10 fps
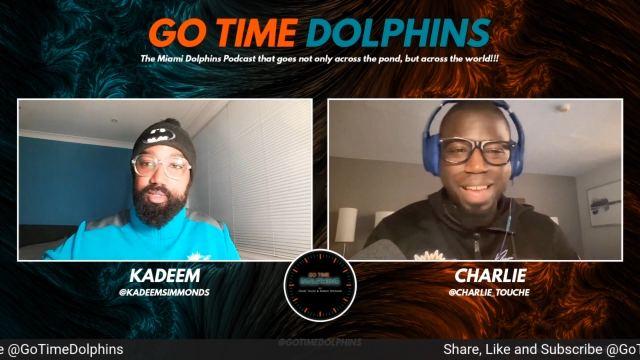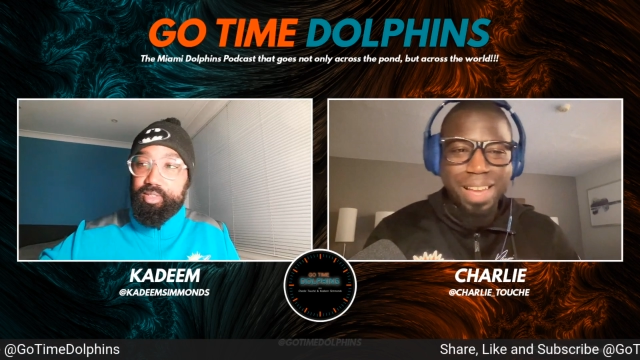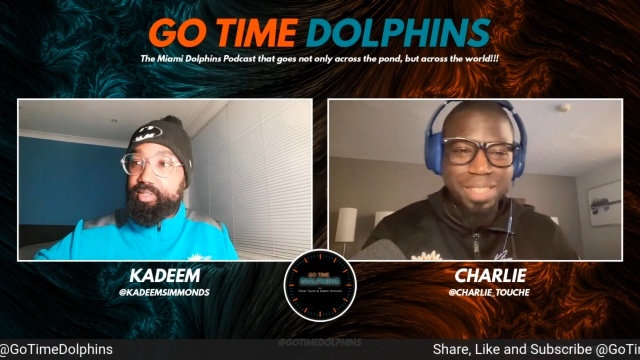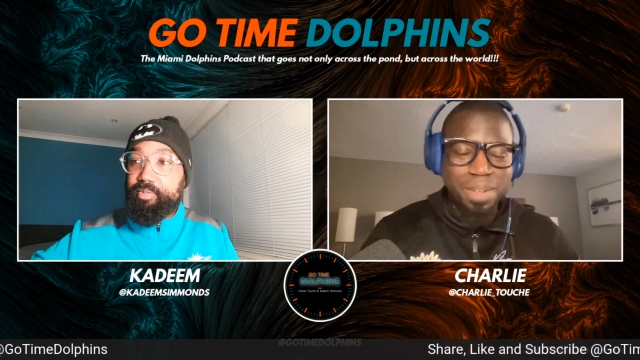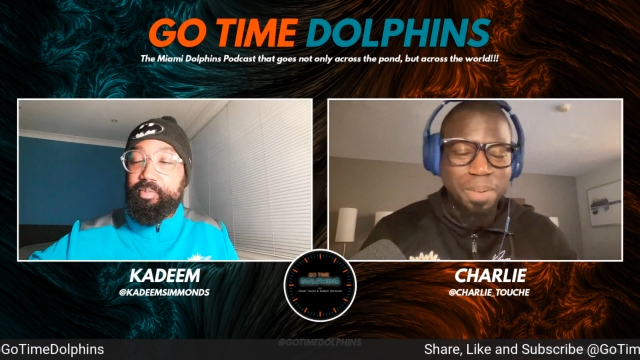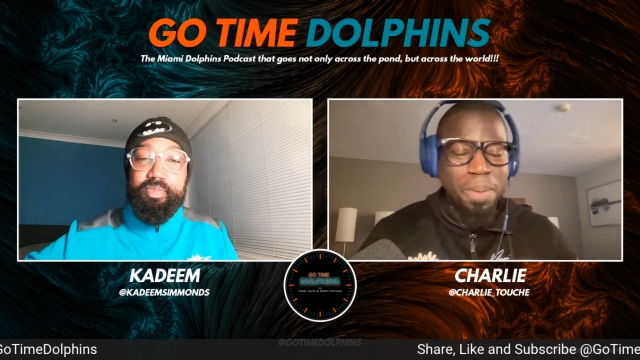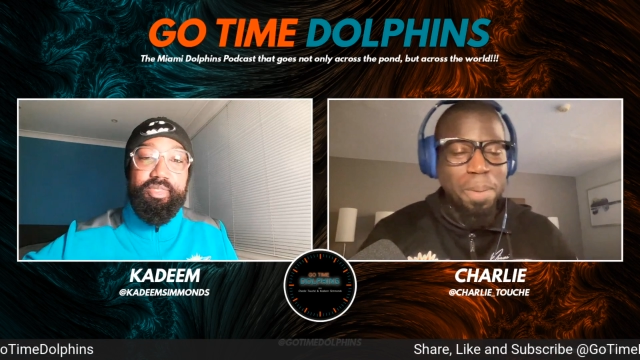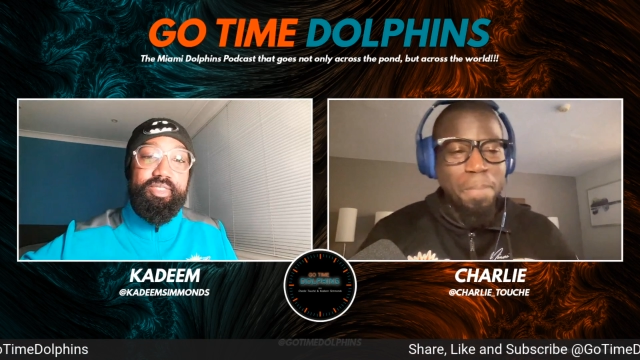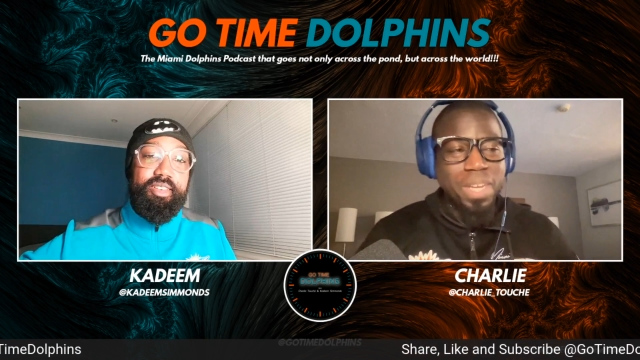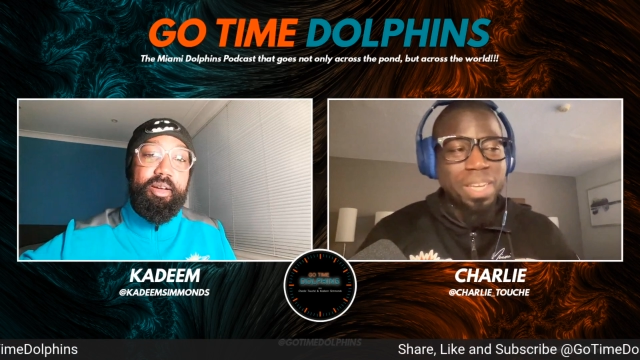Speaker 1: accent.
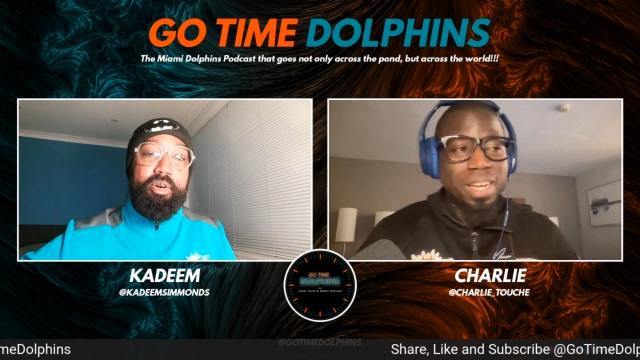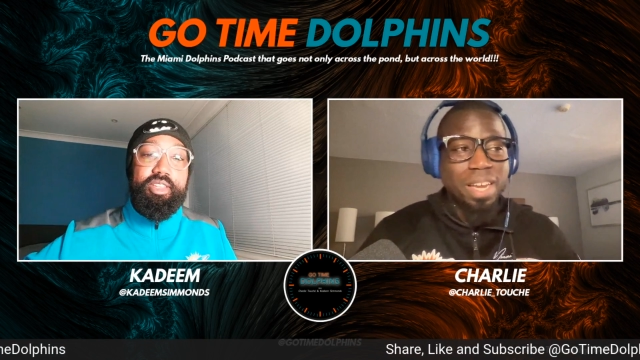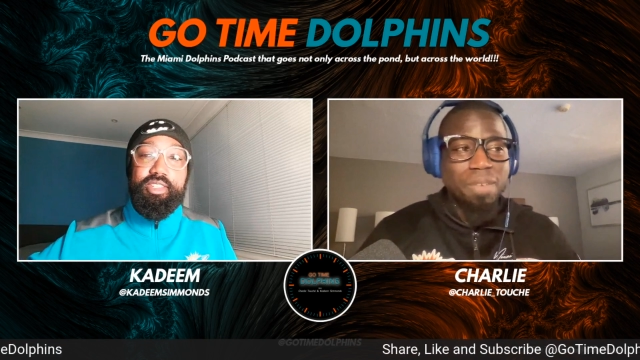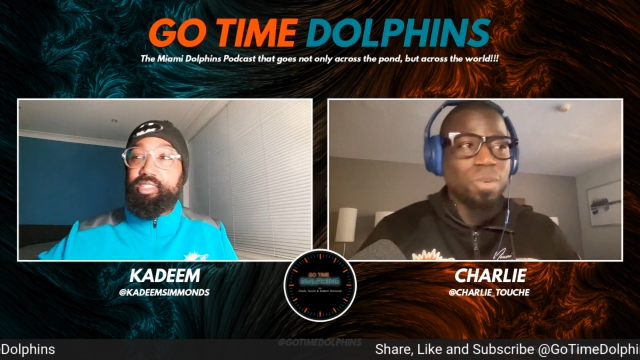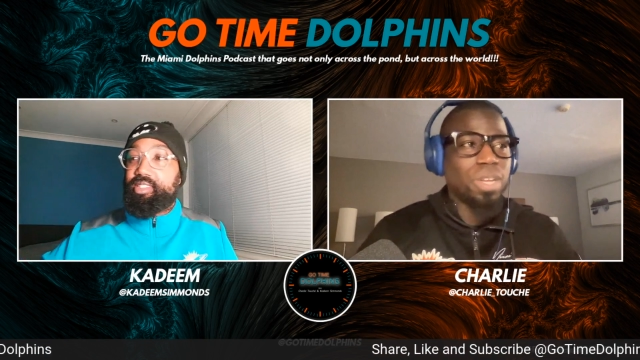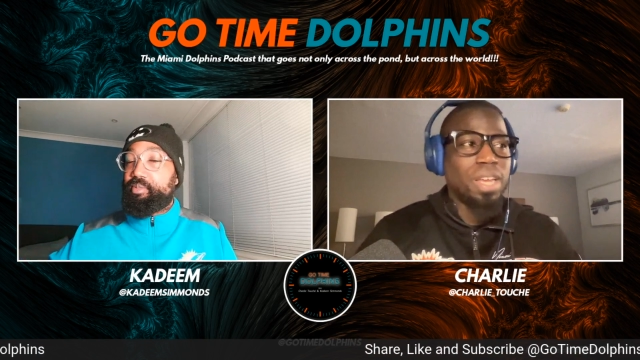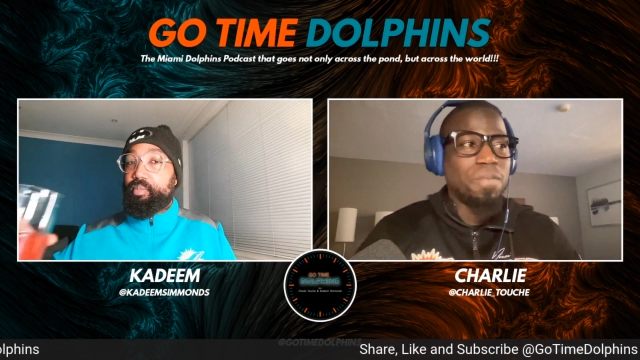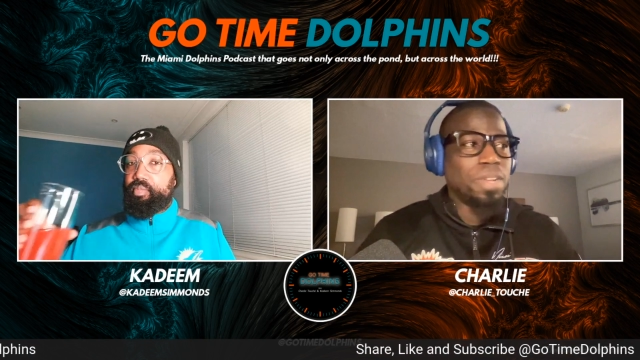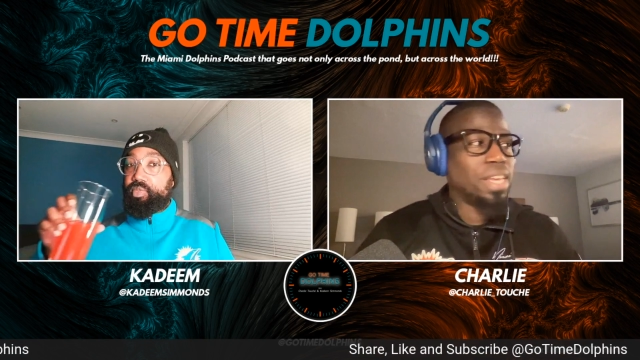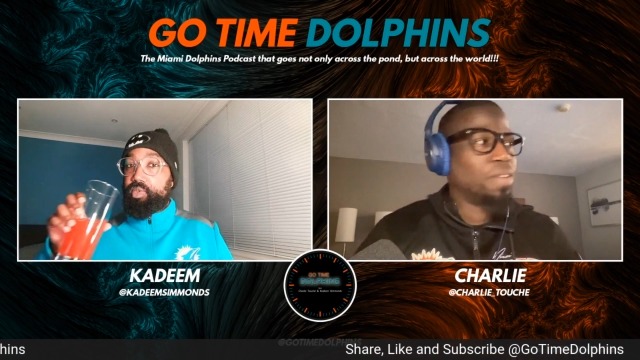But yeah, if,
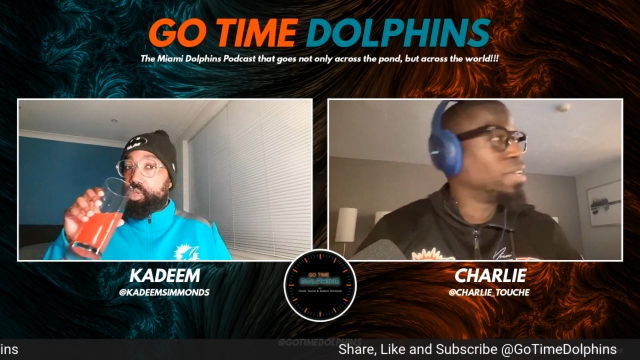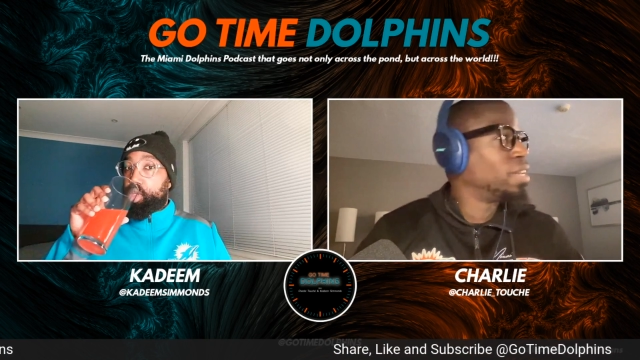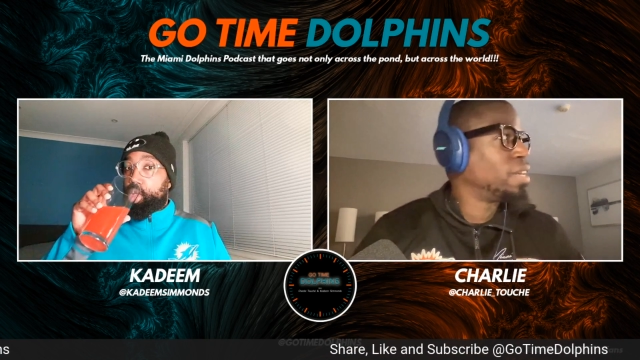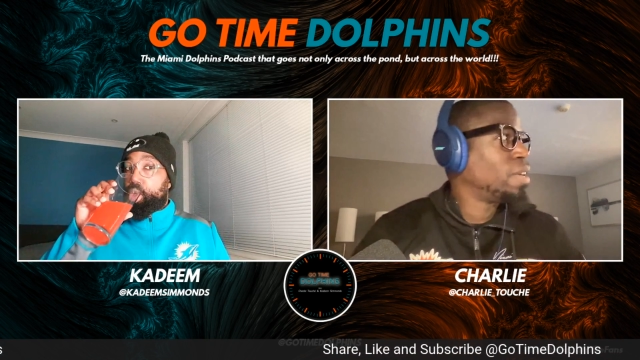even even